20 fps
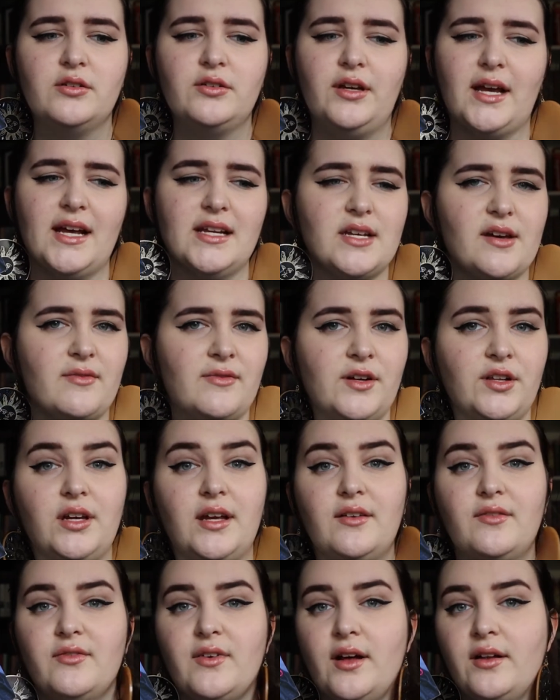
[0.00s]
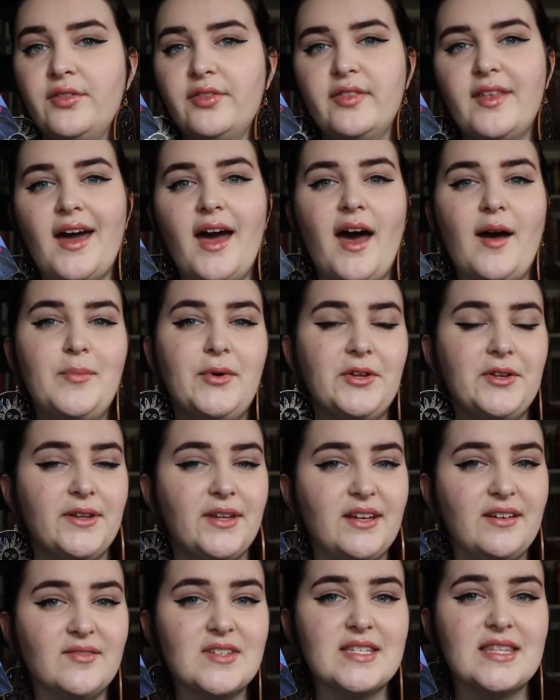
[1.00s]
Like, I definitely felt that,
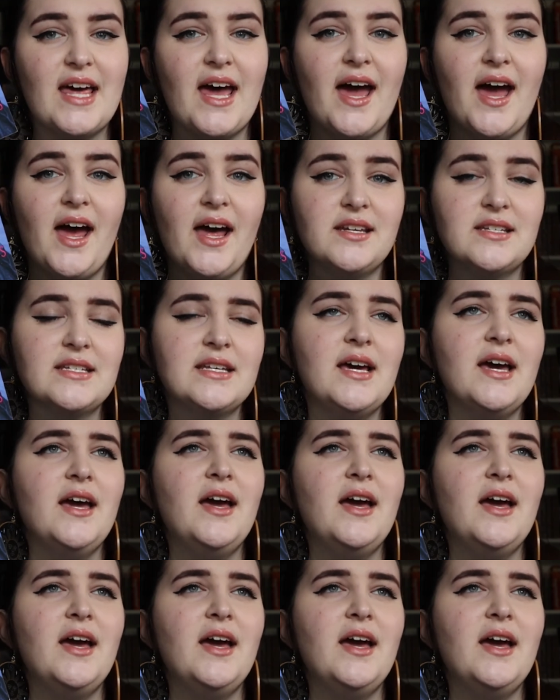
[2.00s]
believed that.